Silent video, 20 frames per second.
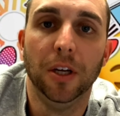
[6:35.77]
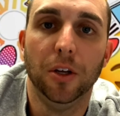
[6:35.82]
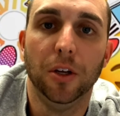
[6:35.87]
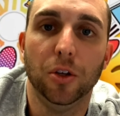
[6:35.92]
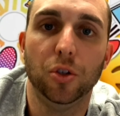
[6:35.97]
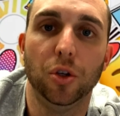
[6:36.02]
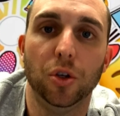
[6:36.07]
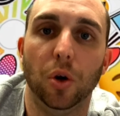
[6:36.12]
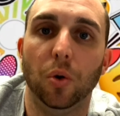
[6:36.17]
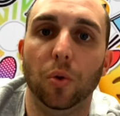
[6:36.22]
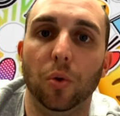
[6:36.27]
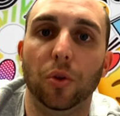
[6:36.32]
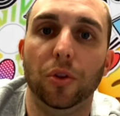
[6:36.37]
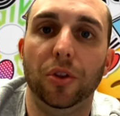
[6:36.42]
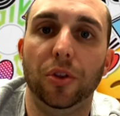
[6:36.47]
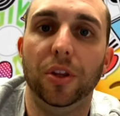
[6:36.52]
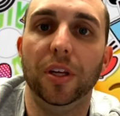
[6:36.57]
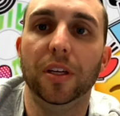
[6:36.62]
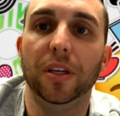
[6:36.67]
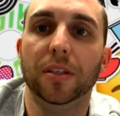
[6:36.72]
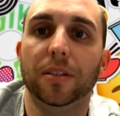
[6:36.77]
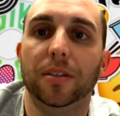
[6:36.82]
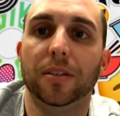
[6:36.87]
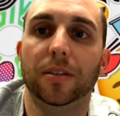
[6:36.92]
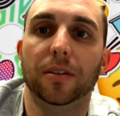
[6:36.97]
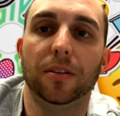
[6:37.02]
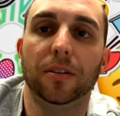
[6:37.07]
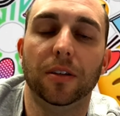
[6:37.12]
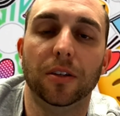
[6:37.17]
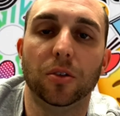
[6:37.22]
So
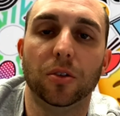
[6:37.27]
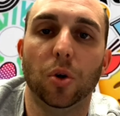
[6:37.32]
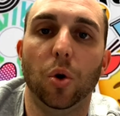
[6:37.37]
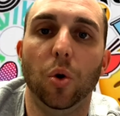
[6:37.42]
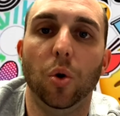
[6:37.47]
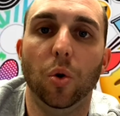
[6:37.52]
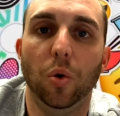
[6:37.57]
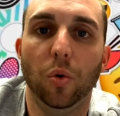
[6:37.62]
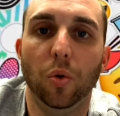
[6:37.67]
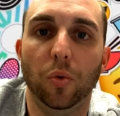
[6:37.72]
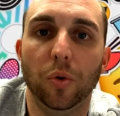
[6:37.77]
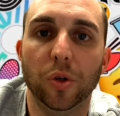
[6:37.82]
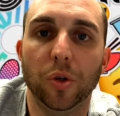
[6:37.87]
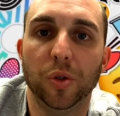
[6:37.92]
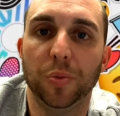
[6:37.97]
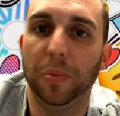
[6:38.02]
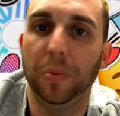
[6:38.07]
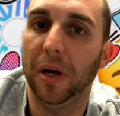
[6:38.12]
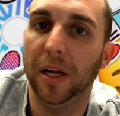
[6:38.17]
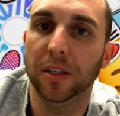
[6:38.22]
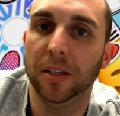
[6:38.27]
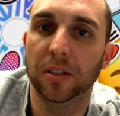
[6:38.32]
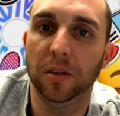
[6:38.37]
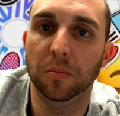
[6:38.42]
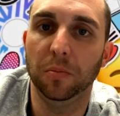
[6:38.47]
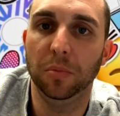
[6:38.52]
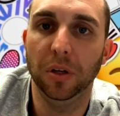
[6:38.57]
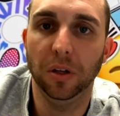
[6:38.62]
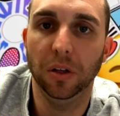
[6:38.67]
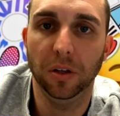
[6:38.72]
this whole
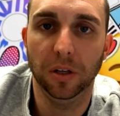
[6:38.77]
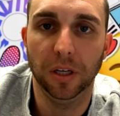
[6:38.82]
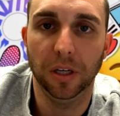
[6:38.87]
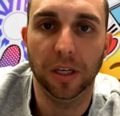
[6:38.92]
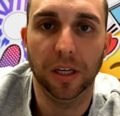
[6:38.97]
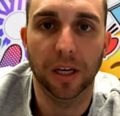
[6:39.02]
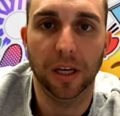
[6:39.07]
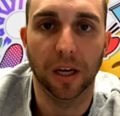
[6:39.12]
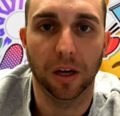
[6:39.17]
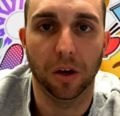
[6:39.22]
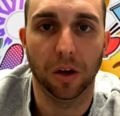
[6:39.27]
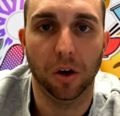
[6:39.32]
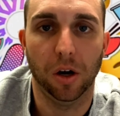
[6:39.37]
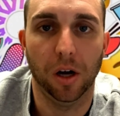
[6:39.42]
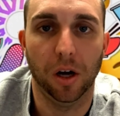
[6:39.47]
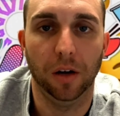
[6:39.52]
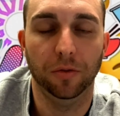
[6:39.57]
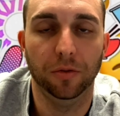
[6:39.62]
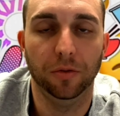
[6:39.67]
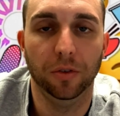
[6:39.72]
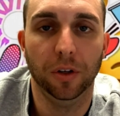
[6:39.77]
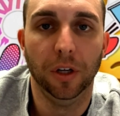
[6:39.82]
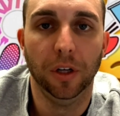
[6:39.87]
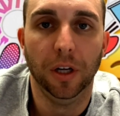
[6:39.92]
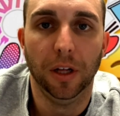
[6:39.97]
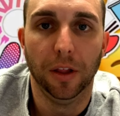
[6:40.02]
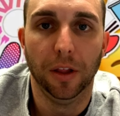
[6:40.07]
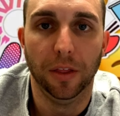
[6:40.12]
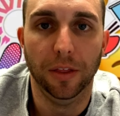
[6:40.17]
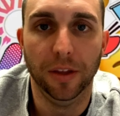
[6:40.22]
responsibility kickoff,
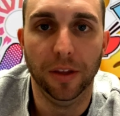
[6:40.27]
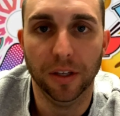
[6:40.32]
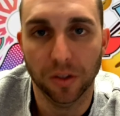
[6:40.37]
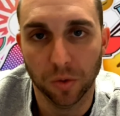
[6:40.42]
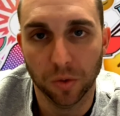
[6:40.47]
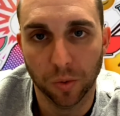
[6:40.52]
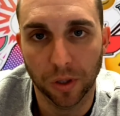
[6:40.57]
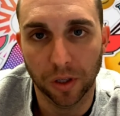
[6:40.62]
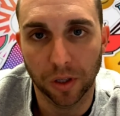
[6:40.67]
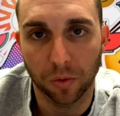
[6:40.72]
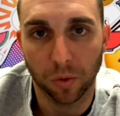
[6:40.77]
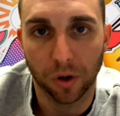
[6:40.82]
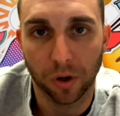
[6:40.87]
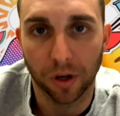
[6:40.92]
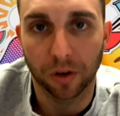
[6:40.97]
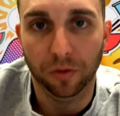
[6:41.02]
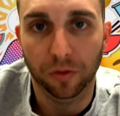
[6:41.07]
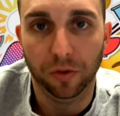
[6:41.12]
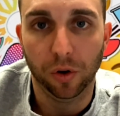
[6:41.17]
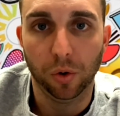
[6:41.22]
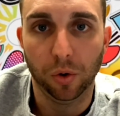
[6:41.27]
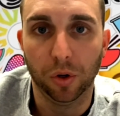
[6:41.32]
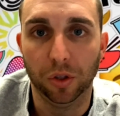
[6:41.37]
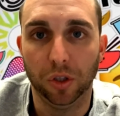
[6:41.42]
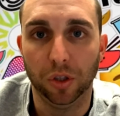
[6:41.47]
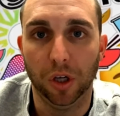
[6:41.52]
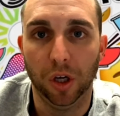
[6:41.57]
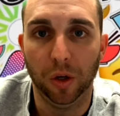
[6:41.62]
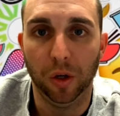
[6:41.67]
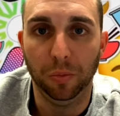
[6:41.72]
this week we're going to
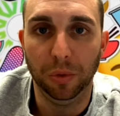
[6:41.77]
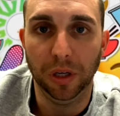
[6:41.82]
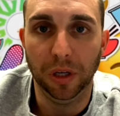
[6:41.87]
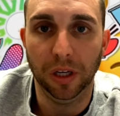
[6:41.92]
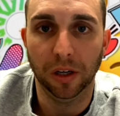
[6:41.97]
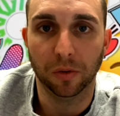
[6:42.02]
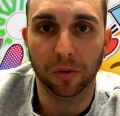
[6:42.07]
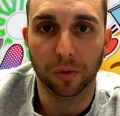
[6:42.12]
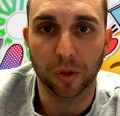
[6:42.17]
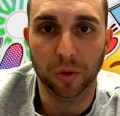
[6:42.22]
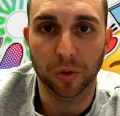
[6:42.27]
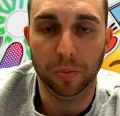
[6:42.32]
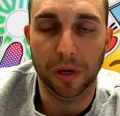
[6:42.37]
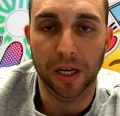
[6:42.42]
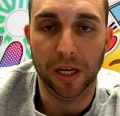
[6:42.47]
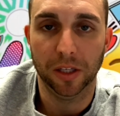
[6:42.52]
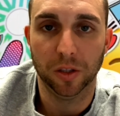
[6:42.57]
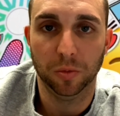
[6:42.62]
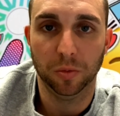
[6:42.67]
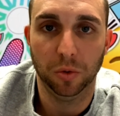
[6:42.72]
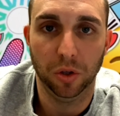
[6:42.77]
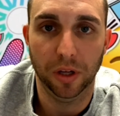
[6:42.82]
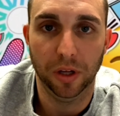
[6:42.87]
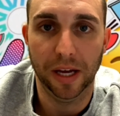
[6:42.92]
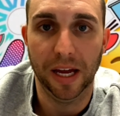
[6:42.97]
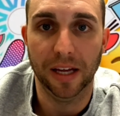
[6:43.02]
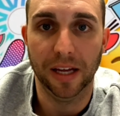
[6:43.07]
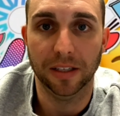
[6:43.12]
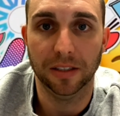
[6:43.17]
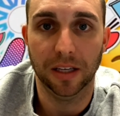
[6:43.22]
focus on being responsible
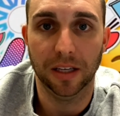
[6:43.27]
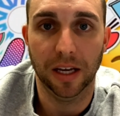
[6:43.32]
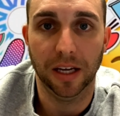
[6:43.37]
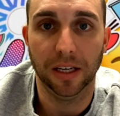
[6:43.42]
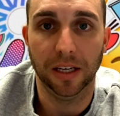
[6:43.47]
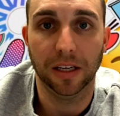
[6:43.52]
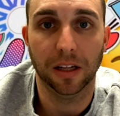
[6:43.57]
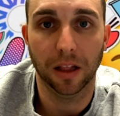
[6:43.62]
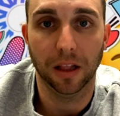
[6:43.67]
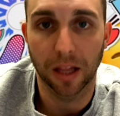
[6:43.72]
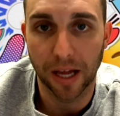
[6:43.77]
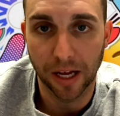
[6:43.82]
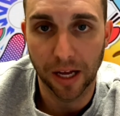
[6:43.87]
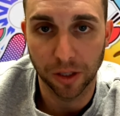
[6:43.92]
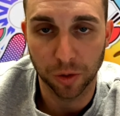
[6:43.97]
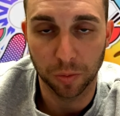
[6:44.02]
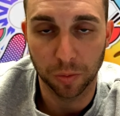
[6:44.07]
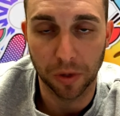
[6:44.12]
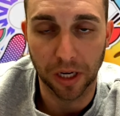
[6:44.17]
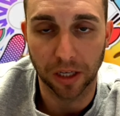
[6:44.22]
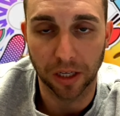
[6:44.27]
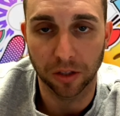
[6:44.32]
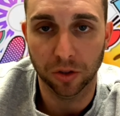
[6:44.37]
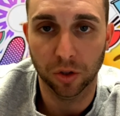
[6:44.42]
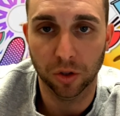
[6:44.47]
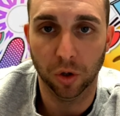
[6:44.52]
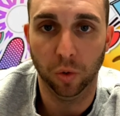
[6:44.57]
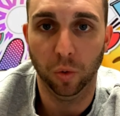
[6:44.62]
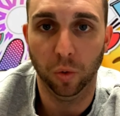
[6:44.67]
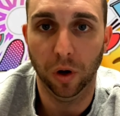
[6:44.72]
as a classmate. And
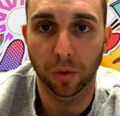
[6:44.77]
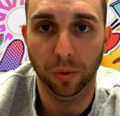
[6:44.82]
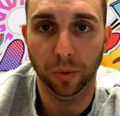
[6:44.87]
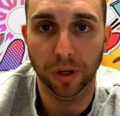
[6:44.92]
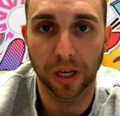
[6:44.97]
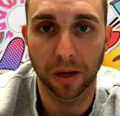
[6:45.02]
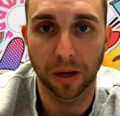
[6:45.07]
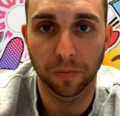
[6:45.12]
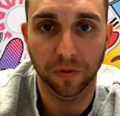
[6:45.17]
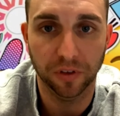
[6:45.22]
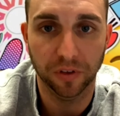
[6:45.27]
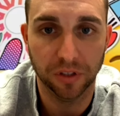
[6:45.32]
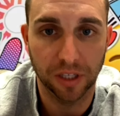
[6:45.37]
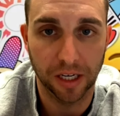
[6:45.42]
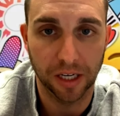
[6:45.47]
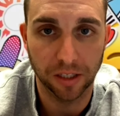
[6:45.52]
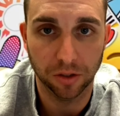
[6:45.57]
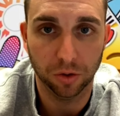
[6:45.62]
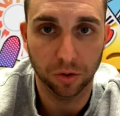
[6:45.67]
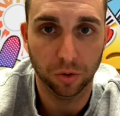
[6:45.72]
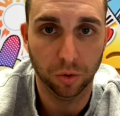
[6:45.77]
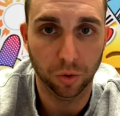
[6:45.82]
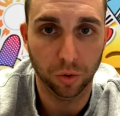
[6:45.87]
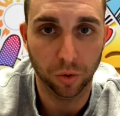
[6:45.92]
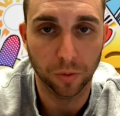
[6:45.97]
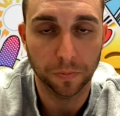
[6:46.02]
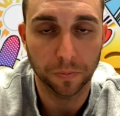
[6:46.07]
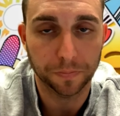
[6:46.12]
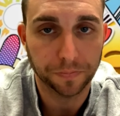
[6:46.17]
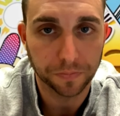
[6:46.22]
so what we emphasize
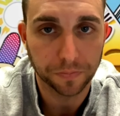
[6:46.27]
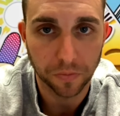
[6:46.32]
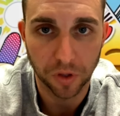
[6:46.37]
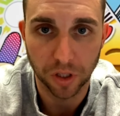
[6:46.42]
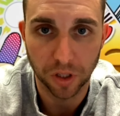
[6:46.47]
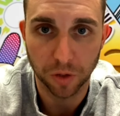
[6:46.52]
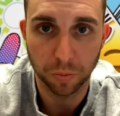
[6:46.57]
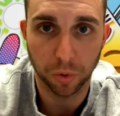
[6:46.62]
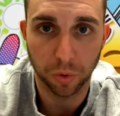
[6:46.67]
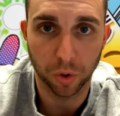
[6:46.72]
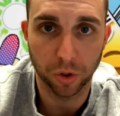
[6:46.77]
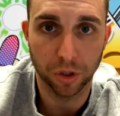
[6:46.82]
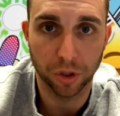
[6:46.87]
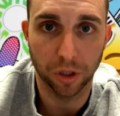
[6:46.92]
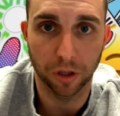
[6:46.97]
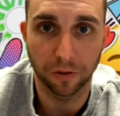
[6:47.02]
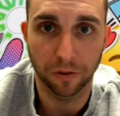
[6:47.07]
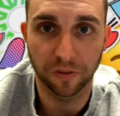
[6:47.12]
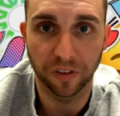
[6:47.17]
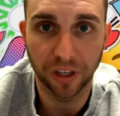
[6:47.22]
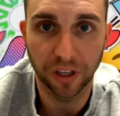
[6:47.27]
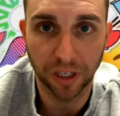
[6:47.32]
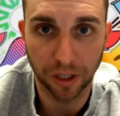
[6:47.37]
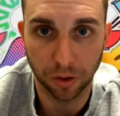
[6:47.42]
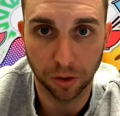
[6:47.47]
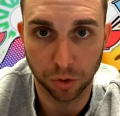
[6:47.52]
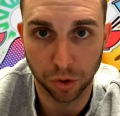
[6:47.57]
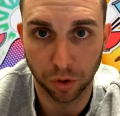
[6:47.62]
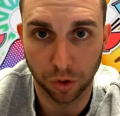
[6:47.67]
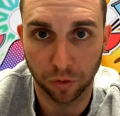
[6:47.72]
through this portion of the
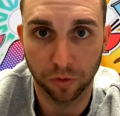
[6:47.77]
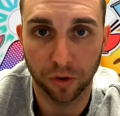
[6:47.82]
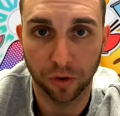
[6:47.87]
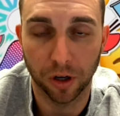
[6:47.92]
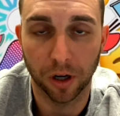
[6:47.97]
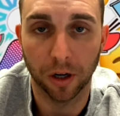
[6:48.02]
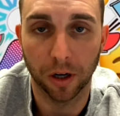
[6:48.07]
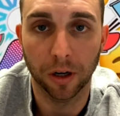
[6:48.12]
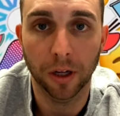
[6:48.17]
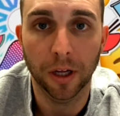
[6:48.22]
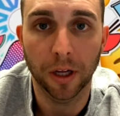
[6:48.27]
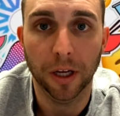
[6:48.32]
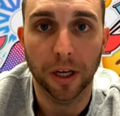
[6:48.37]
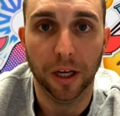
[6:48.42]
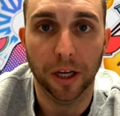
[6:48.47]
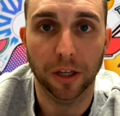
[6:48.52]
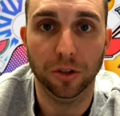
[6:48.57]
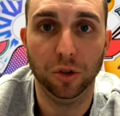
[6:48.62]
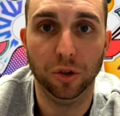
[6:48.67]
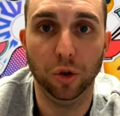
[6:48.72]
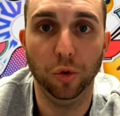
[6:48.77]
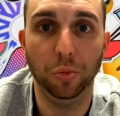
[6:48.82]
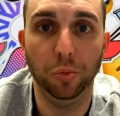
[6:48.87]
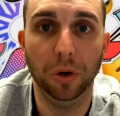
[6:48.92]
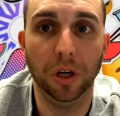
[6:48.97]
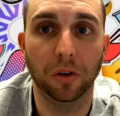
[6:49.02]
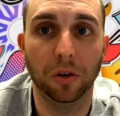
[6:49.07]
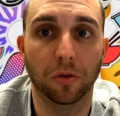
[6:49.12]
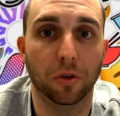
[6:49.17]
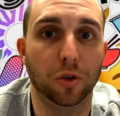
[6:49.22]
video so far is you
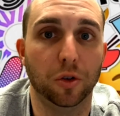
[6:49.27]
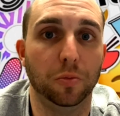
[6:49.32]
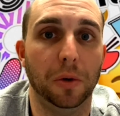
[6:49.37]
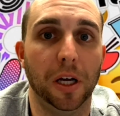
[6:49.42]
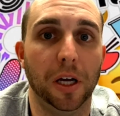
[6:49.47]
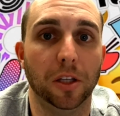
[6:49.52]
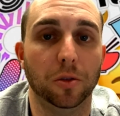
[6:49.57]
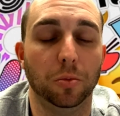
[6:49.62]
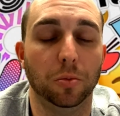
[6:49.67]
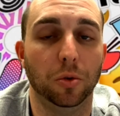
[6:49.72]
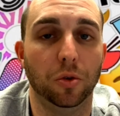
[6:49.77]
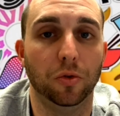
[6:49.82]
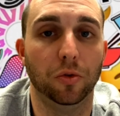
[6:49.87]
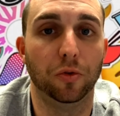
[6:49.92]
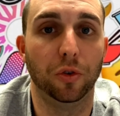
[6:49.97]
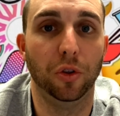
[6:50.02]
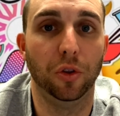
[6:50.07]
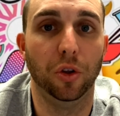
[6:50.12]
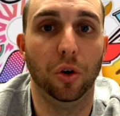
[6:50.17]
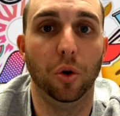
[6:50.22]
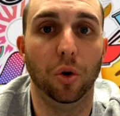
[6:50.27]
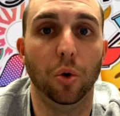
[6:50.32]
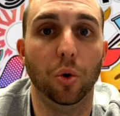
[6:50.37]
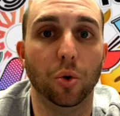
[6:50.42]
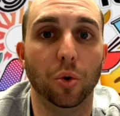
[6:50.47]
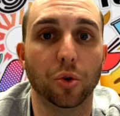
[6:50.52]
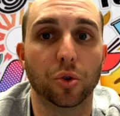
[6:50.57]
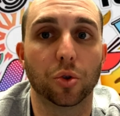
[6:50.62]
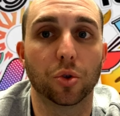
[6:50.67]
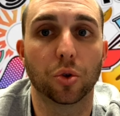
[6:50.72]
being responsible for the
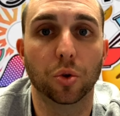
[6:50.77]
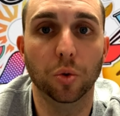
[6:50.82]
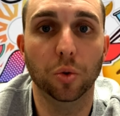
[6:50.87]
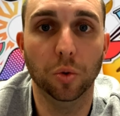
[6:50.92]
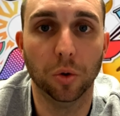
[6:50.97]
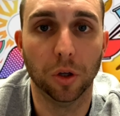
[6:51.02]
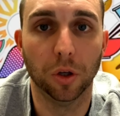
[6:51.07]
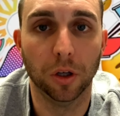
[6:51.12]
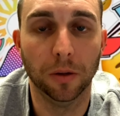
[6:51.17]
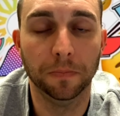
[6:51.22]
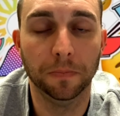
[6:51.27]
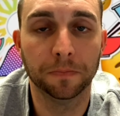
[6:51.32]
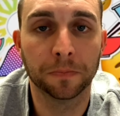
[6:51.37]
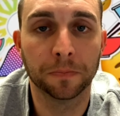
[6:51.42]
whole school.